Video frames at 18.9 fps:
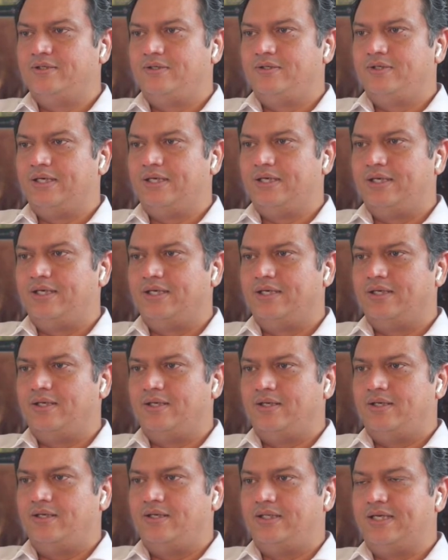
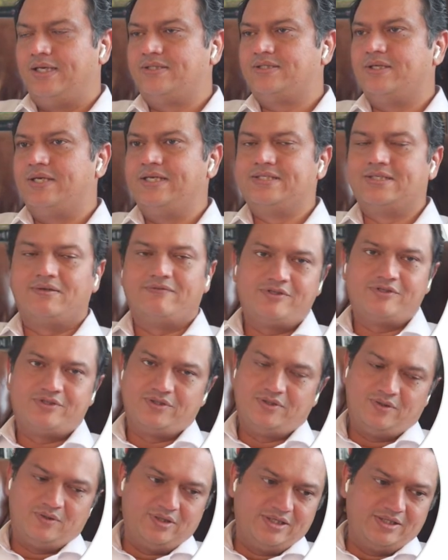And the answer is
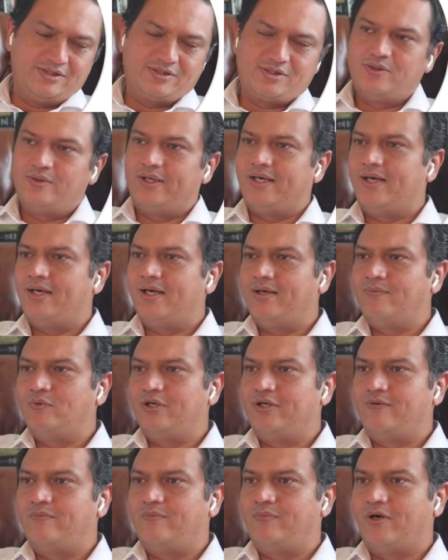alpha-synuclein. So yeah, I
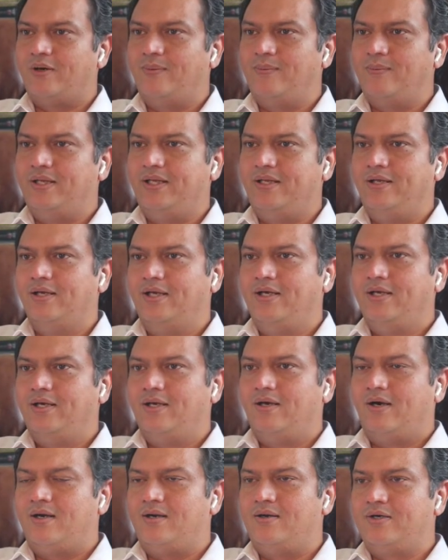would have probably
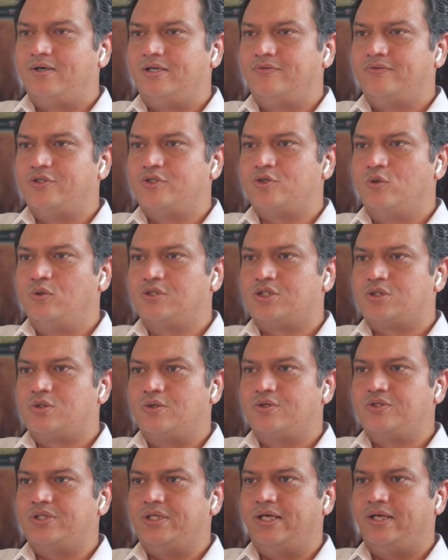gotten rid of the whole
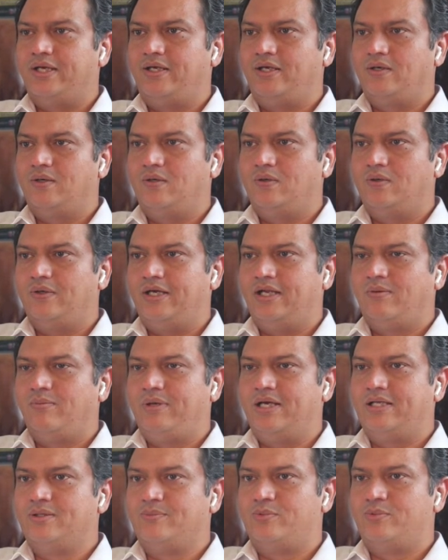stroke scenario
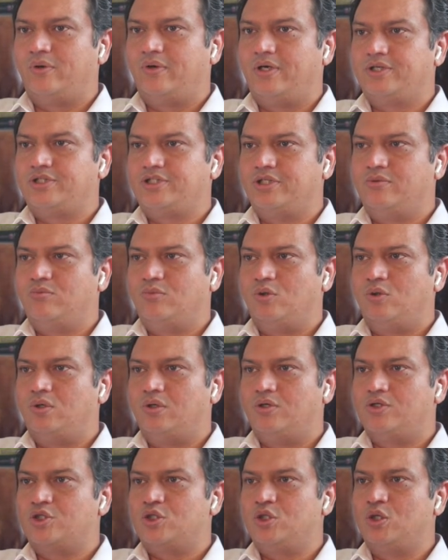and make the progression
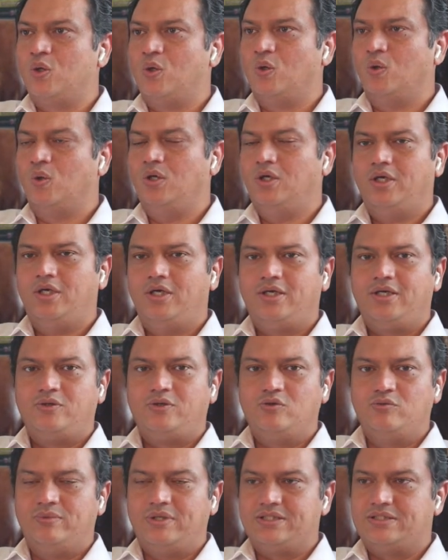more slow.
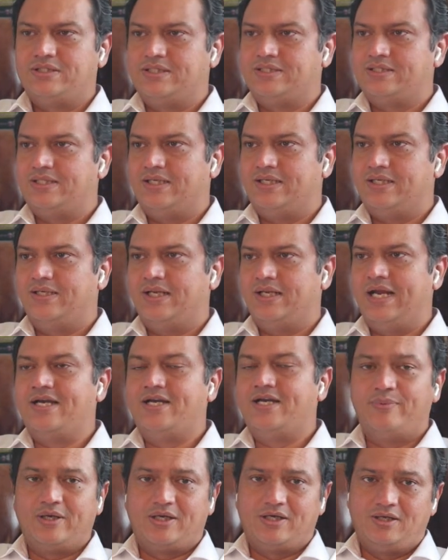2 months is an
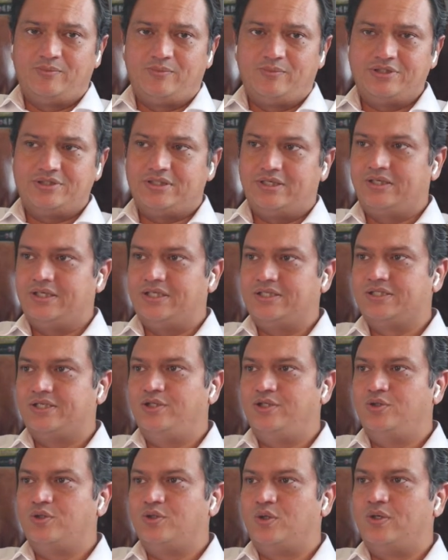atypical
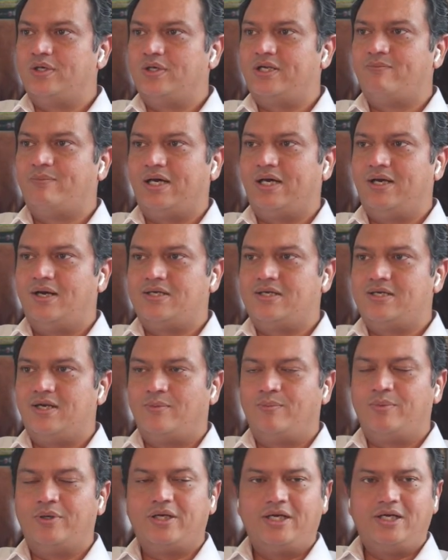presentation. You don't have
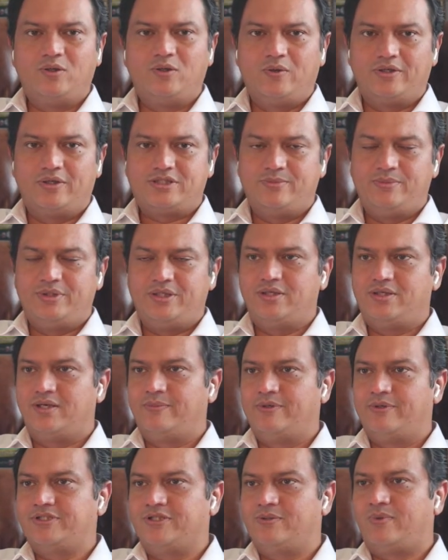bilateral upper end or extremity
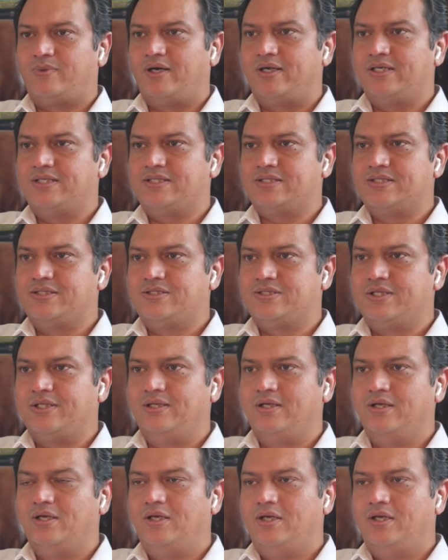tremors in Parkinson's in